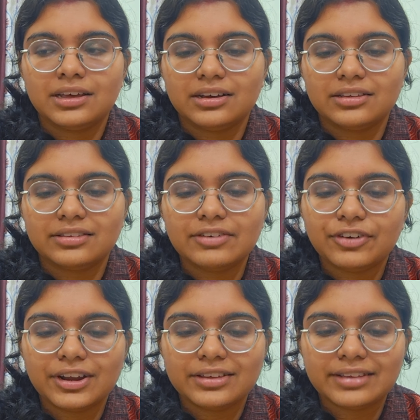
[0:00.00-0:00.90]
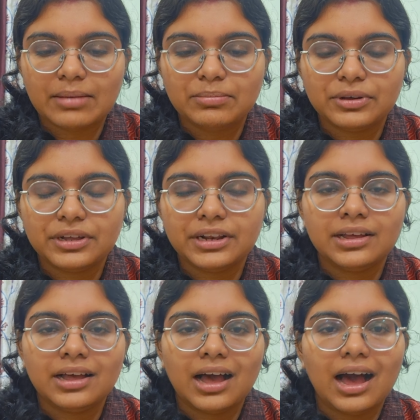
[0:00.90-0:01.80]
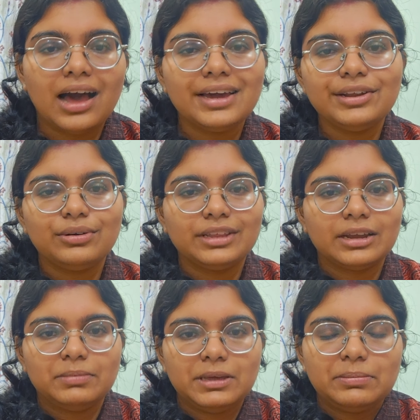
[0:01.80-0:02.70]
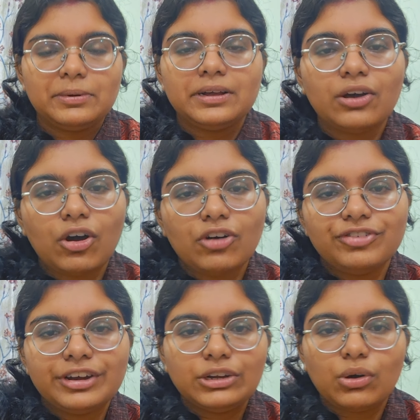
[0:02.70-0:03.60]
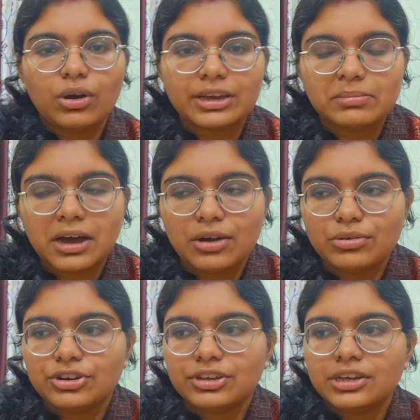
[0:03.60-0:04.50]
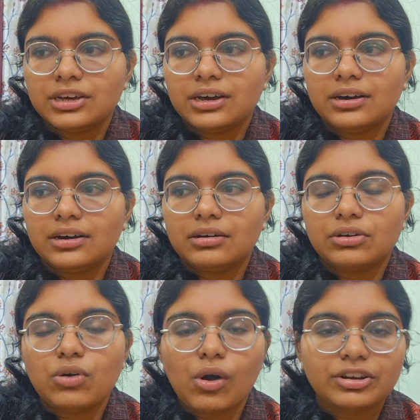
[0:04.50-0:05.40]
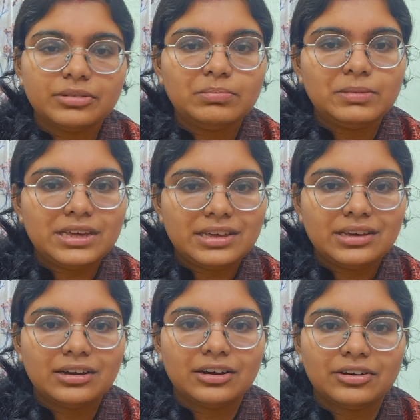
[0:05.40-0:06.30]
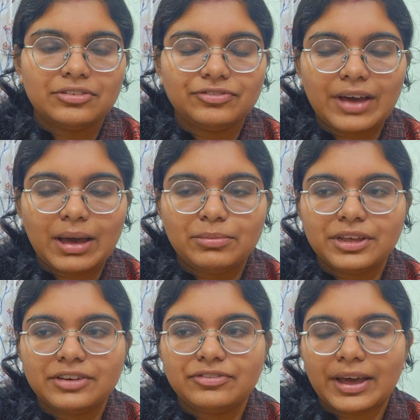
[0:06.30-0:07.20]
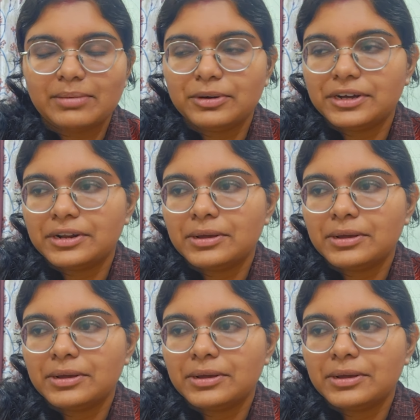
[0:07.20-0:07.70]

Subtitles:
Say, for example, I know that people often talk about cotton being a fabric fiber.